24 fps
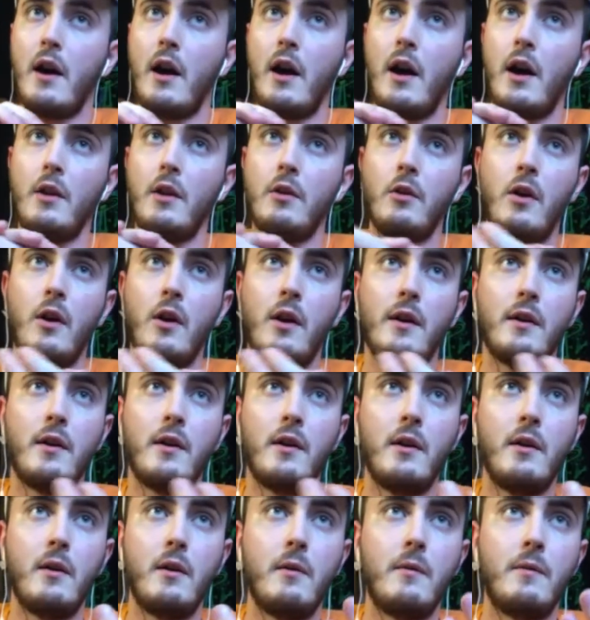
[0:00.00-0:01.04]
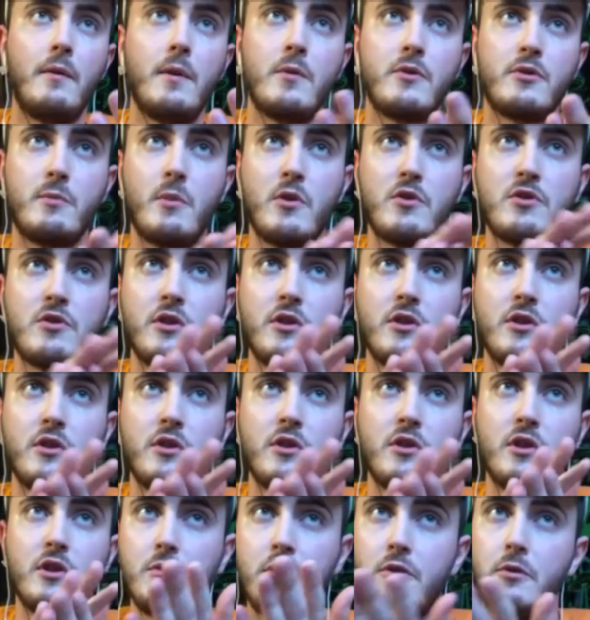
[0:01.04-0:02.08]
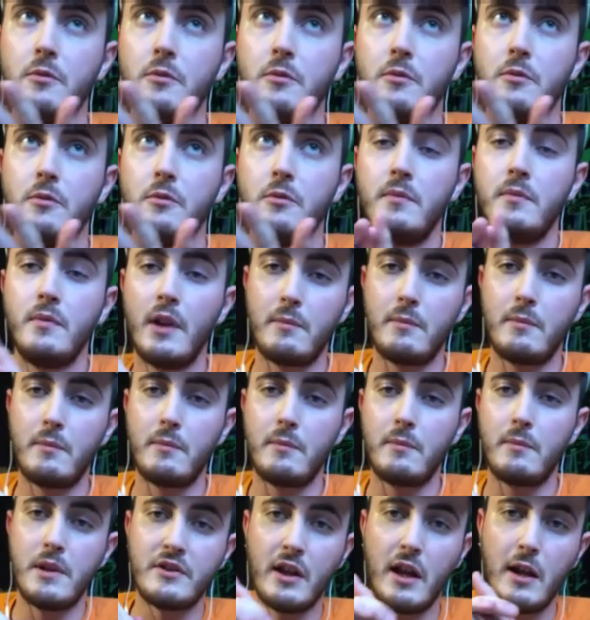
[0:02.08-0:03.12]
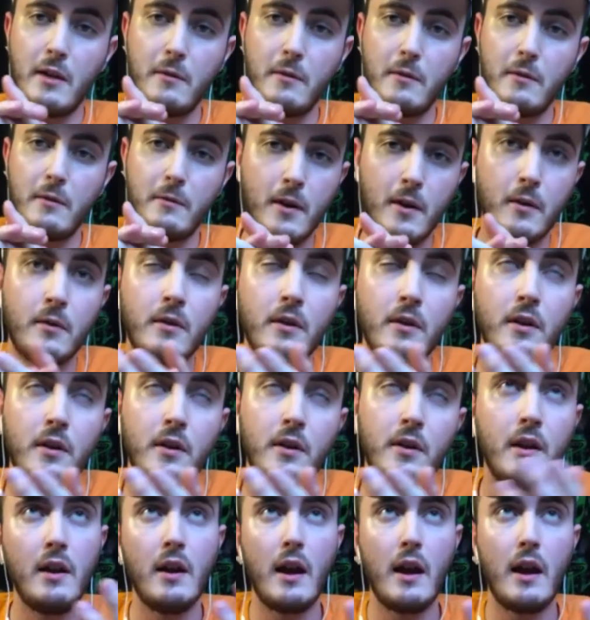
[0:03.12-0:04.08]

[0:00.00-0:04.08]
a lot of, it was mostly YouTube like beats that I found.